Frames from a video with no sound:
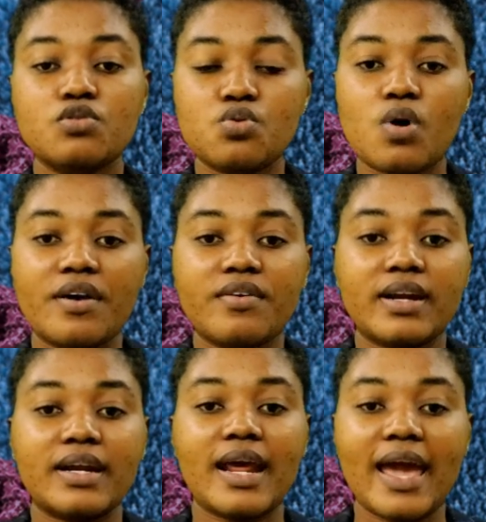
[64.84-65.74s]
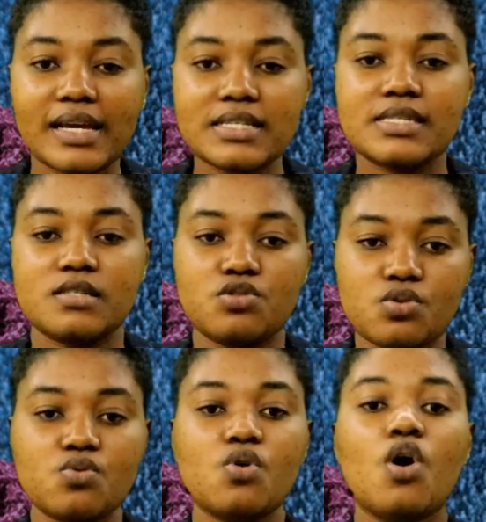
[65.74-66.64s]

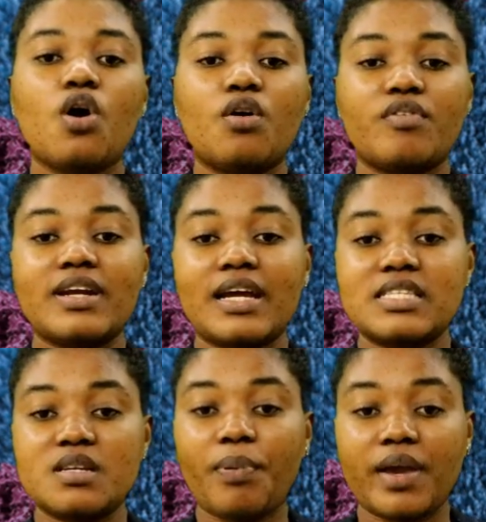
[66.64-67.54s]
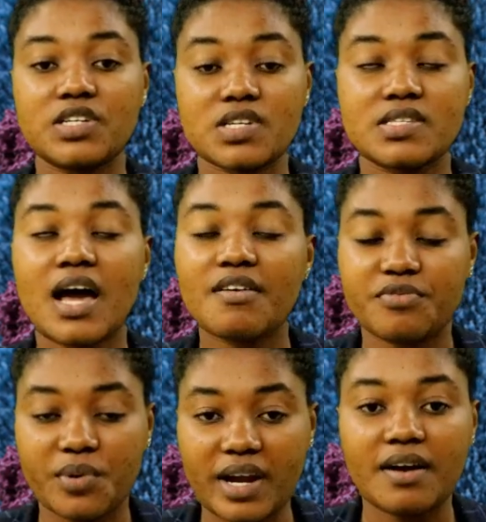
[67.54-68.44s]
282 COVID-19 patients
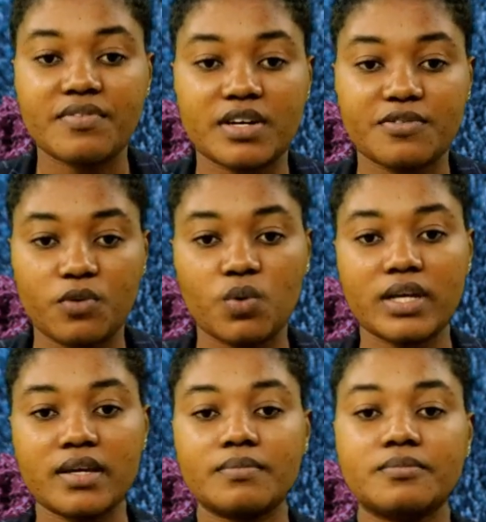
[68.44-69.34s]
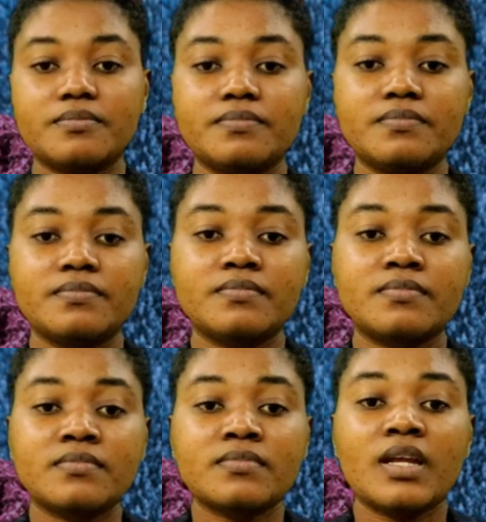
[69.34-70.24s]
have recovered fully.
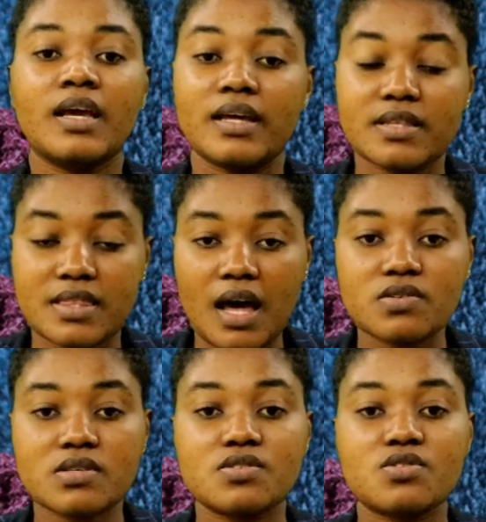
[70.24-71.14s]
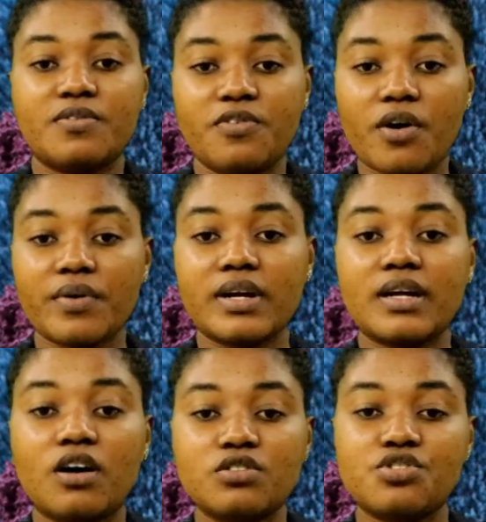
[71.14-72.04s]
And thousands of foreign
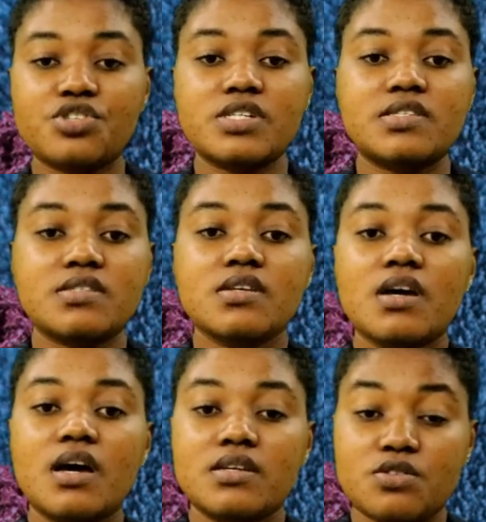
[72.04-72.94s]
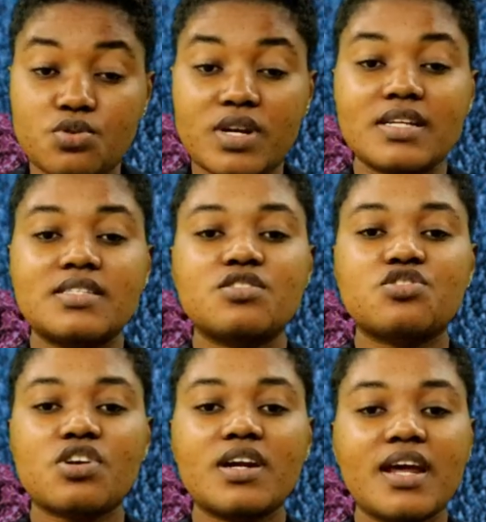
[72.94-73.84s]
countries students
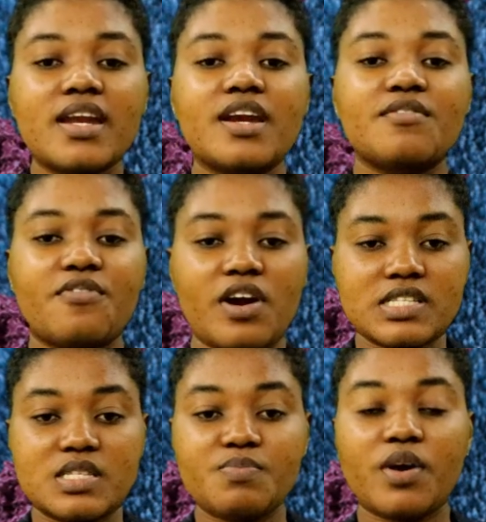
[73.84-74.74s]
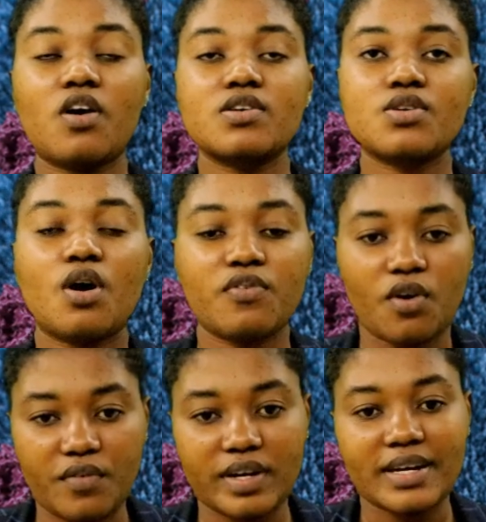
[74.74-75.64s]
stranded in France because of
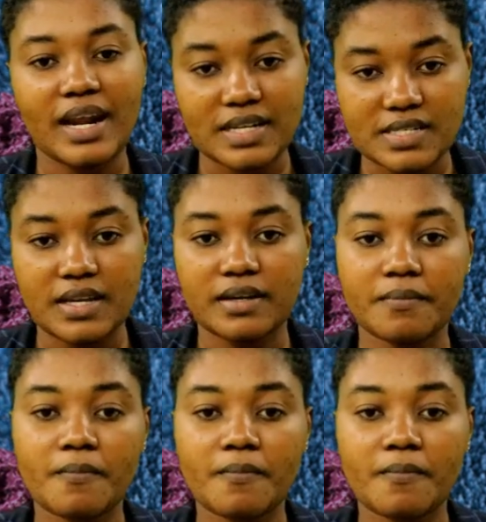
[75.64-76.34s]
COVID-19.